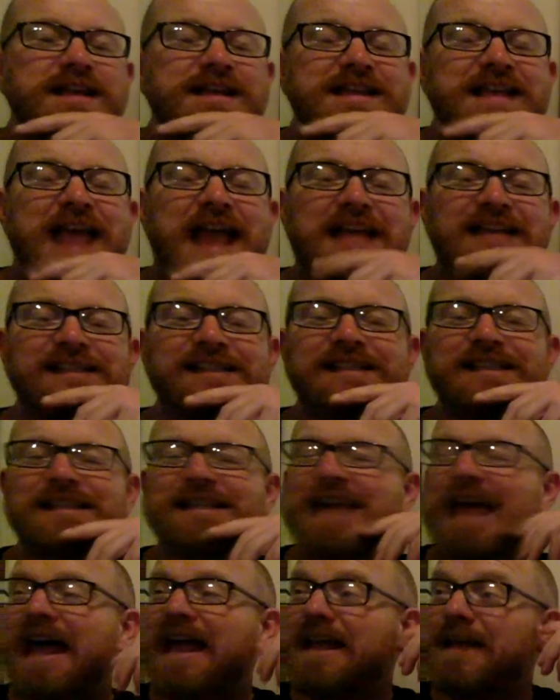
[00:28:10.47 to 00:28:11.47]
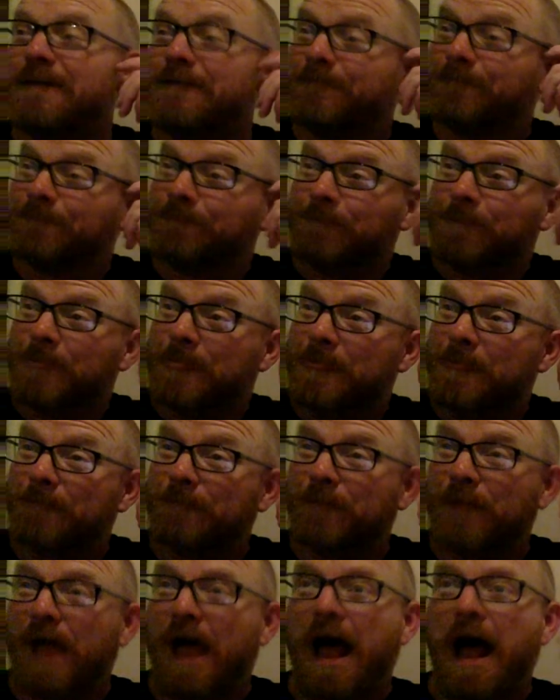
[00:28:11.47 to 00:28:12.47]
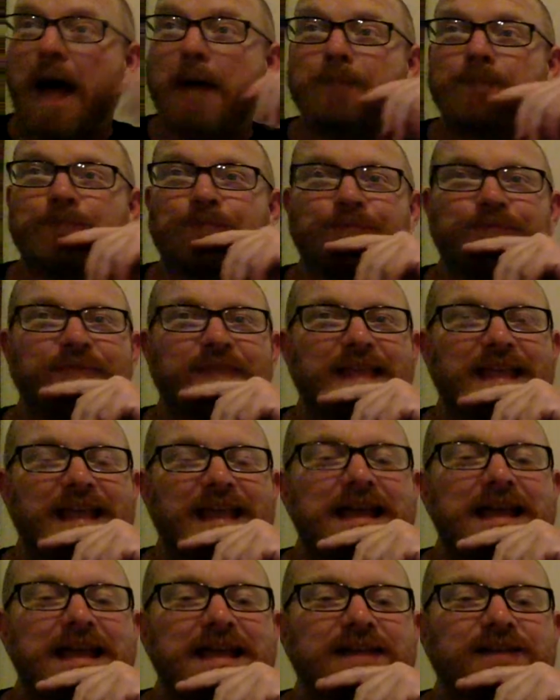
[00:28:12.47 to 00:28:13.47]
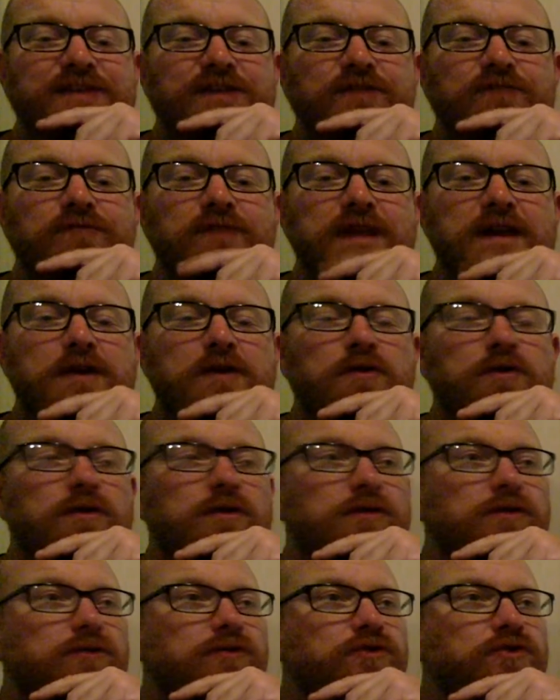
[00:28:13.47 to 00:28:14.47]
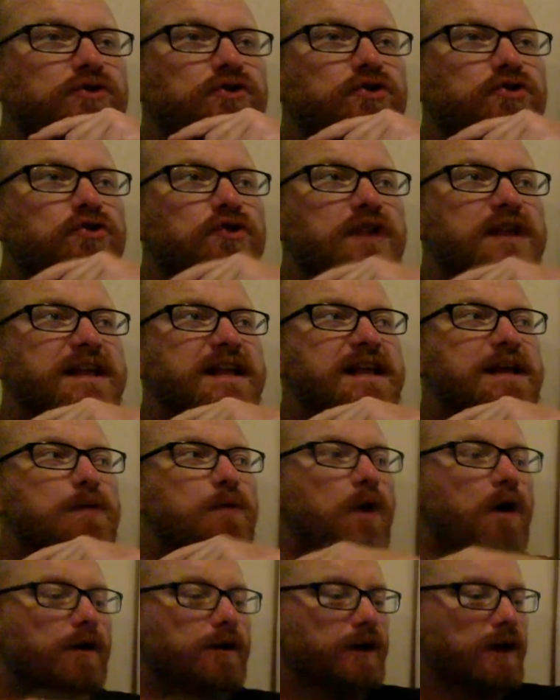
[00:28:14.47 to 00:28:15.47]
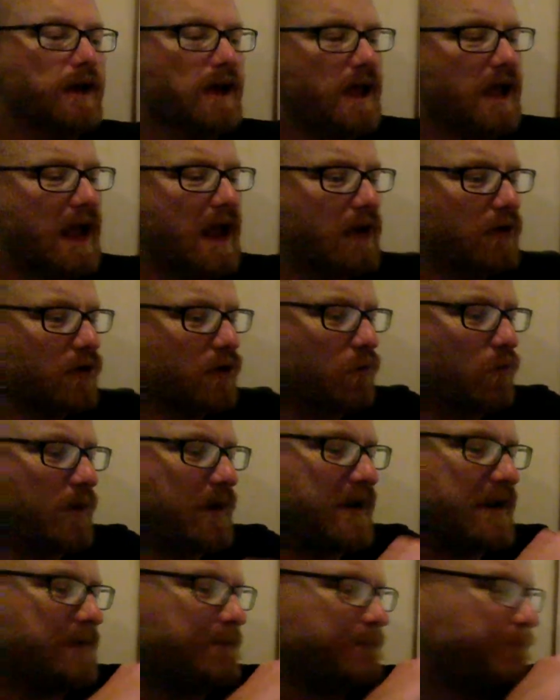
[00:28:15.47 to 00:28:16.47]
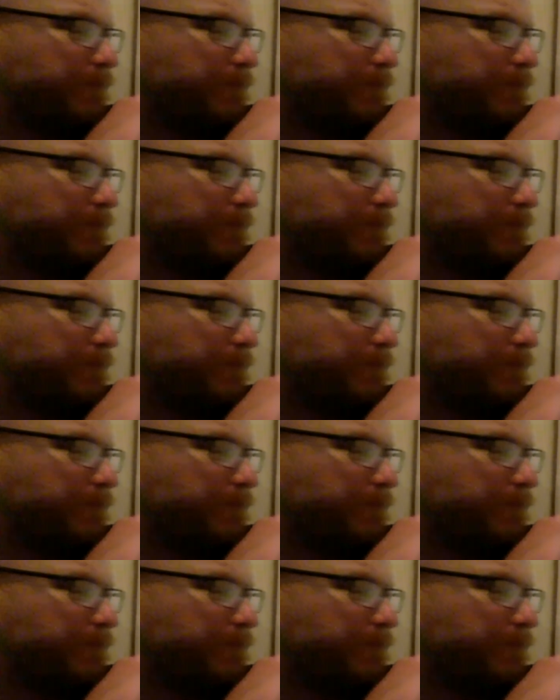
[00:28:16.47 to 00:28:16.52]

yesterday. It is a real tricky one. How can we